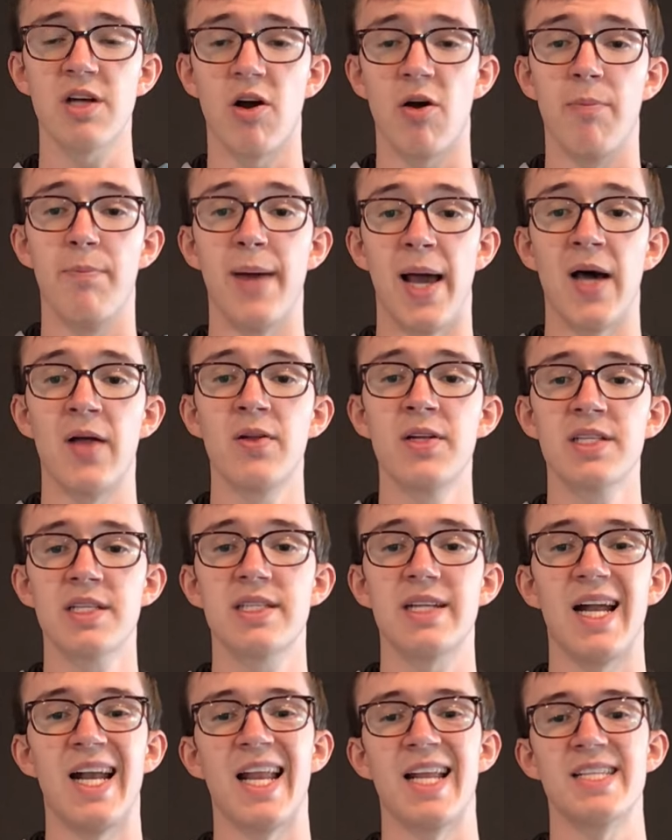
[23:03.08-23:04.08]
are
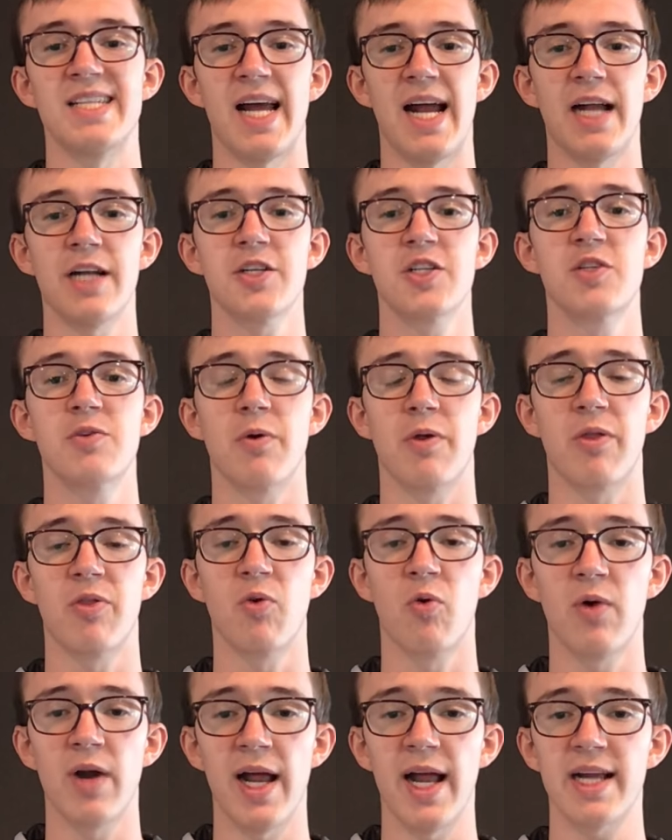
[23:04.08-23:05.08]
balanced and attached to a
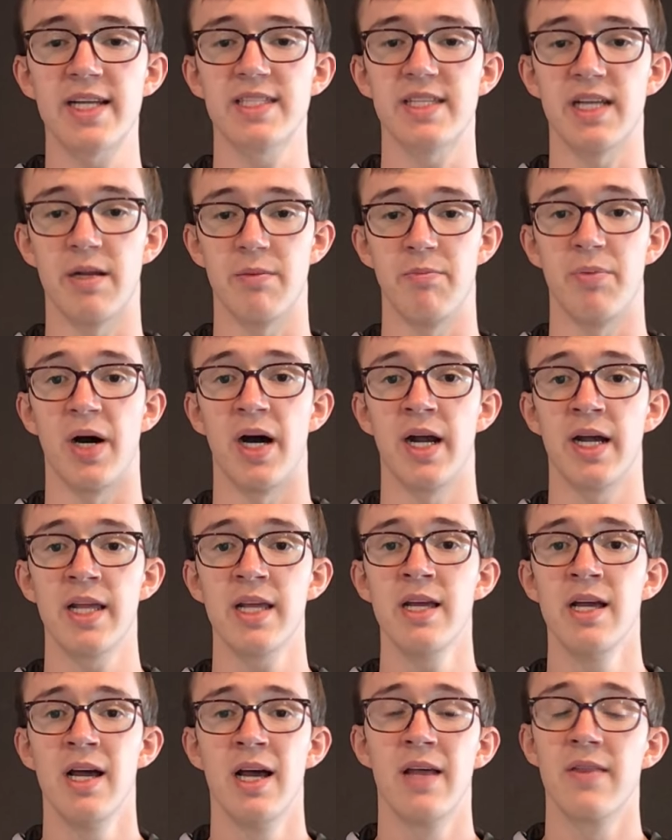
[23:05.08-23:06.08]
thorax and
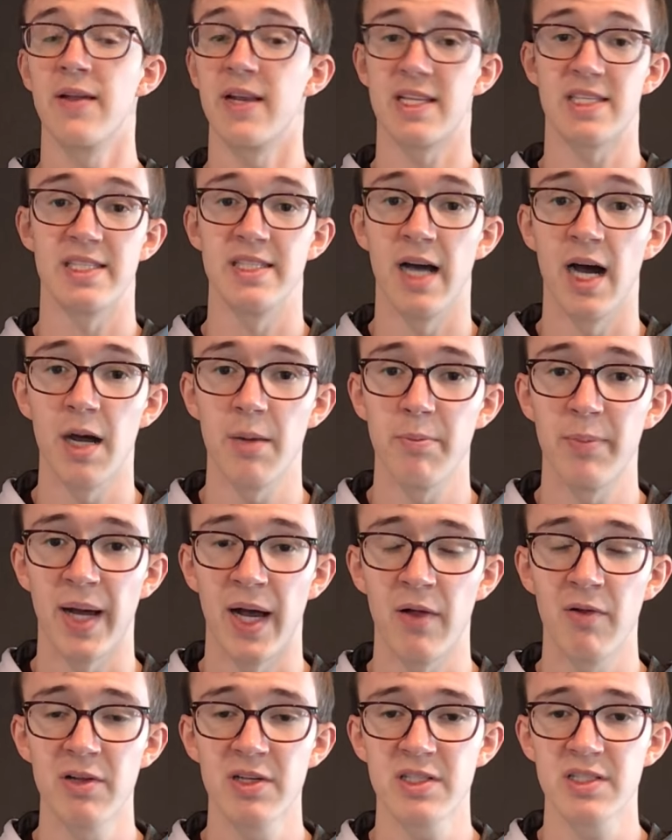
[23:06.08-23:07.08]
body that is not
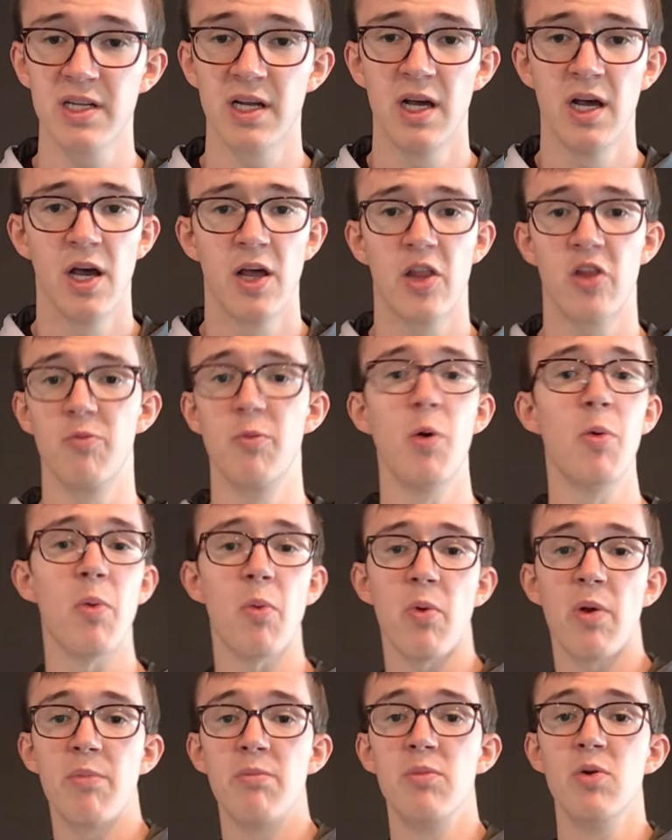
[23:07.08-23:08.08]
balanced, the moment
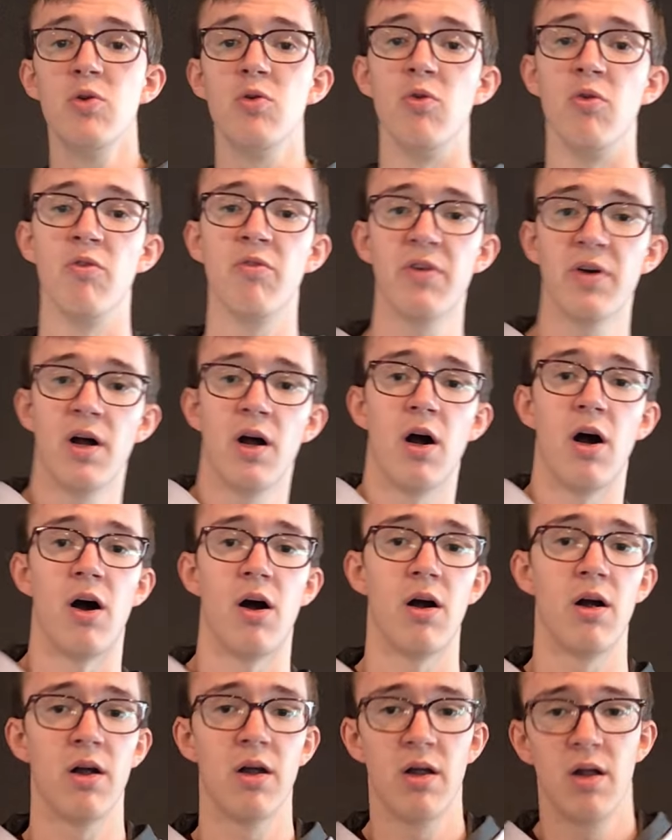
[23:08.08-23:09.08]
we move,
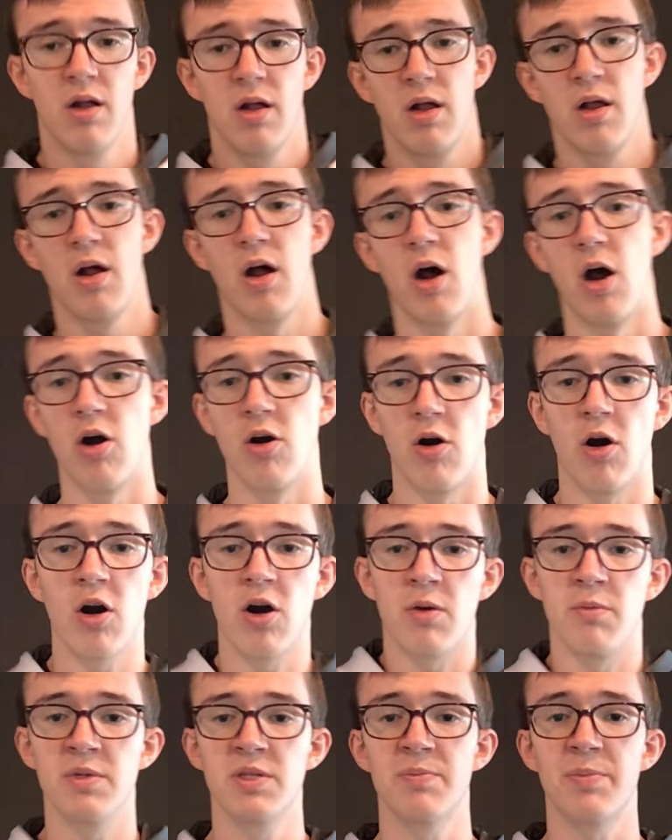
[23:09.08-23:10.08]
our
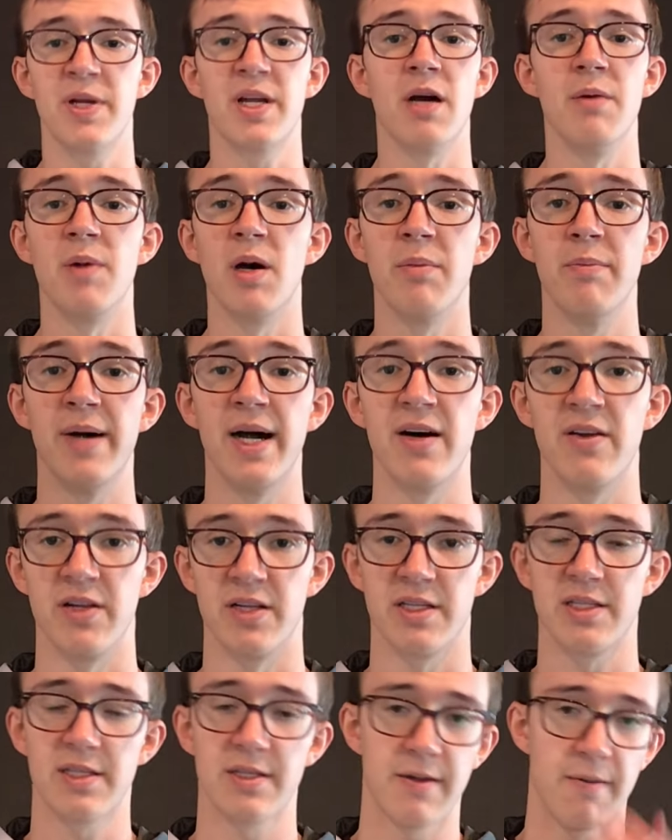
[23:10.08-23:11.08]
arms become
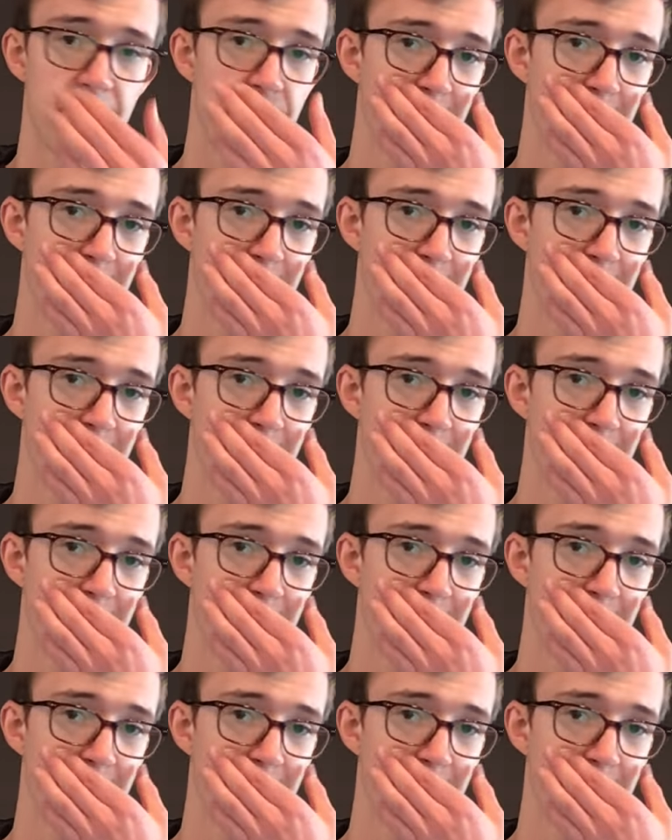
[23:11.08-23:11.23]
unbalanced.